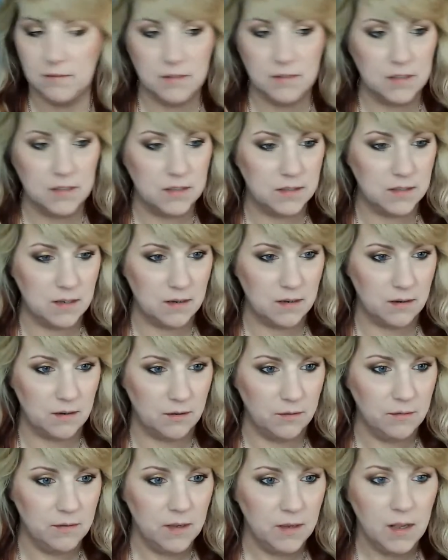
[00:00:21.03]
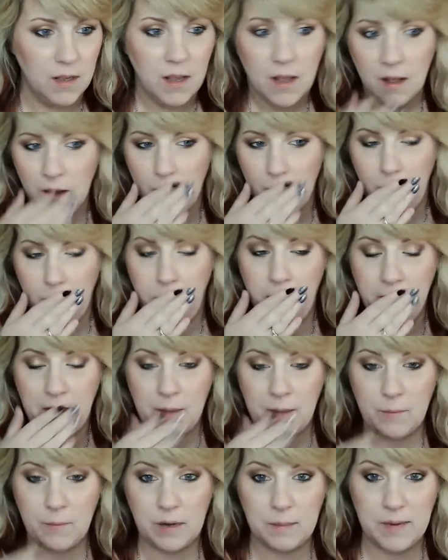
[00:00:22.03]
So
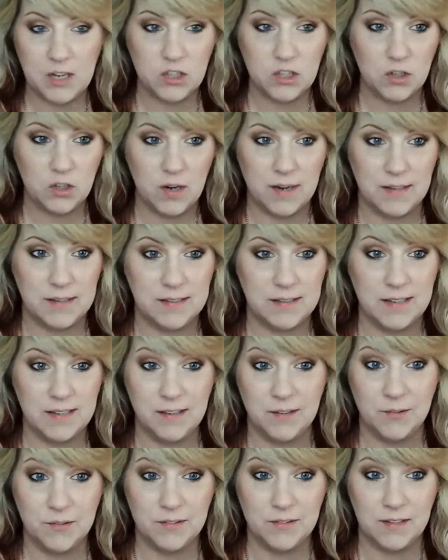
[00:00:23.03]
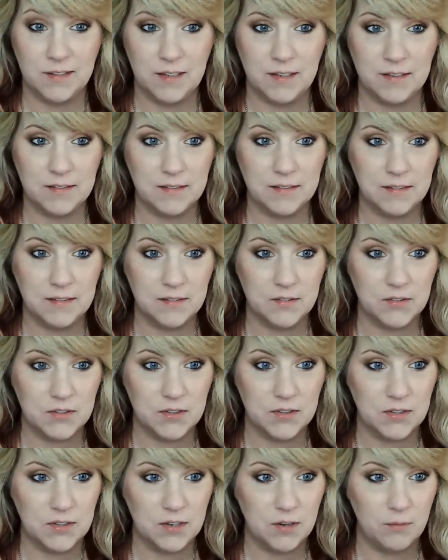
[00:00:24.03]
I want to make sure I can see those things.
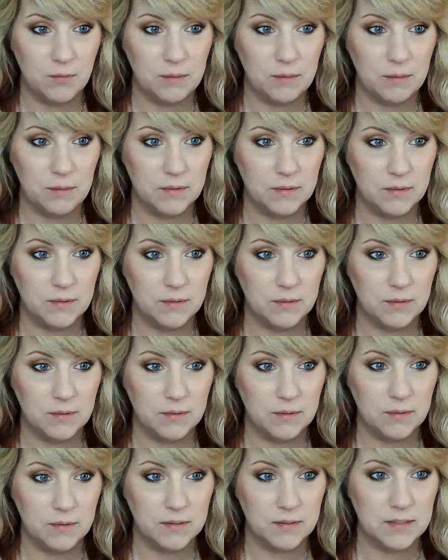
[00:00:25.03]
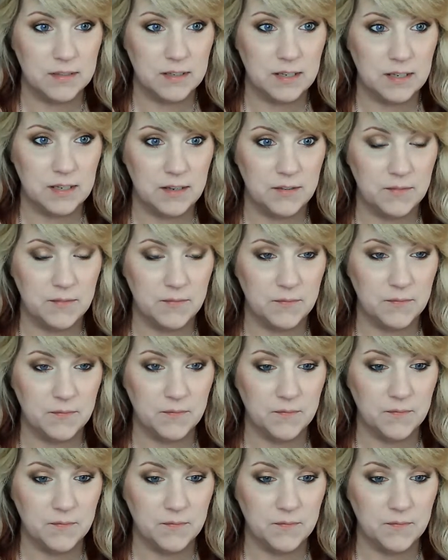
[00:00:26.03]
So we will see.